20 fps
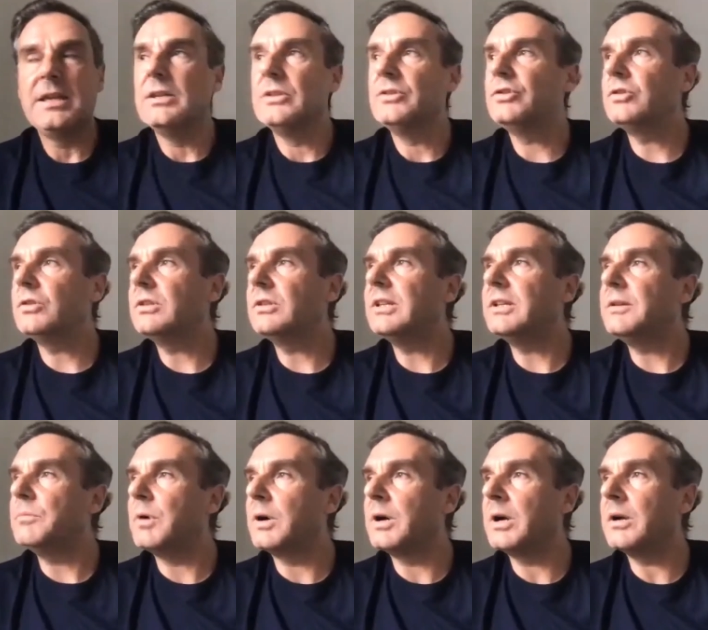suddenly
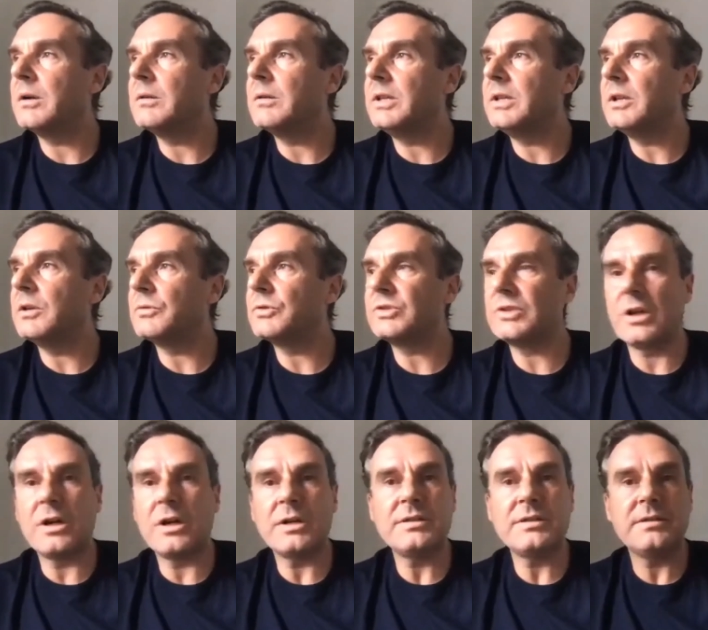were you know
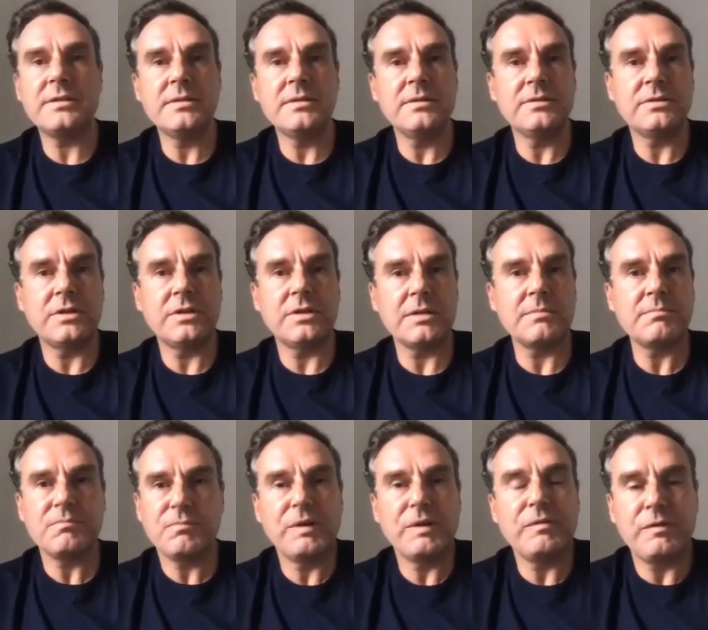start start
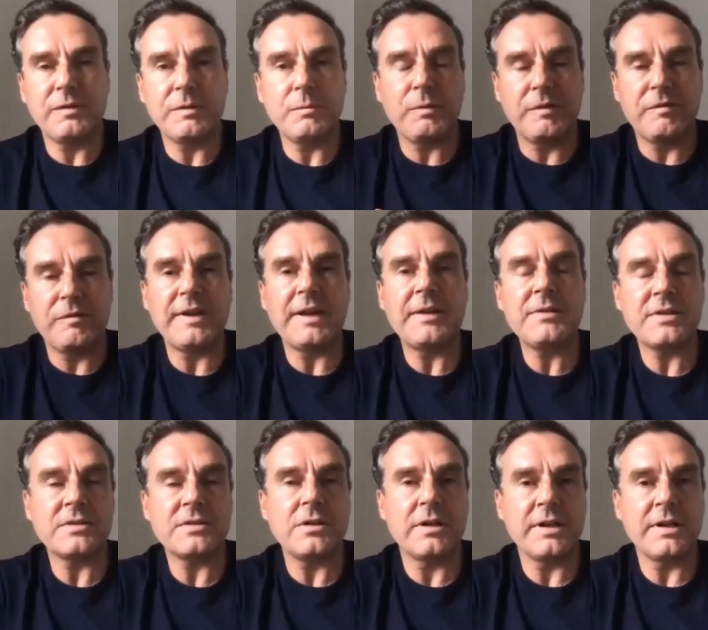we we found
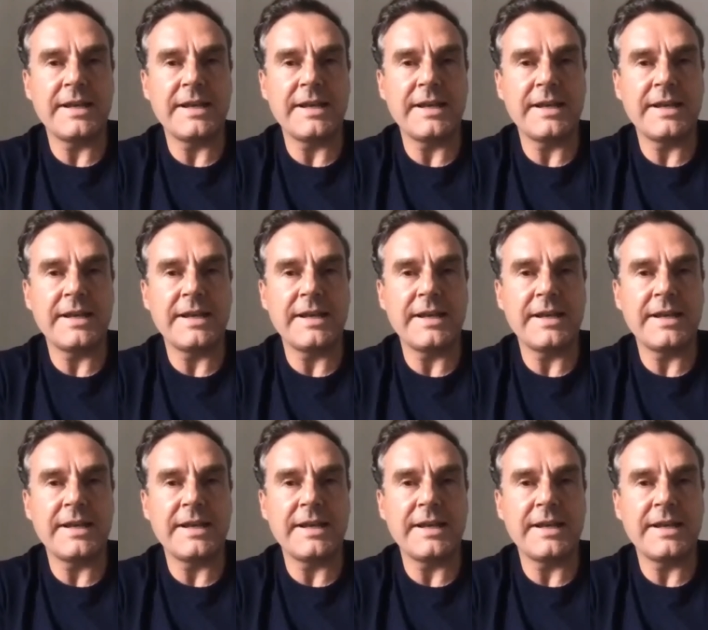this kind of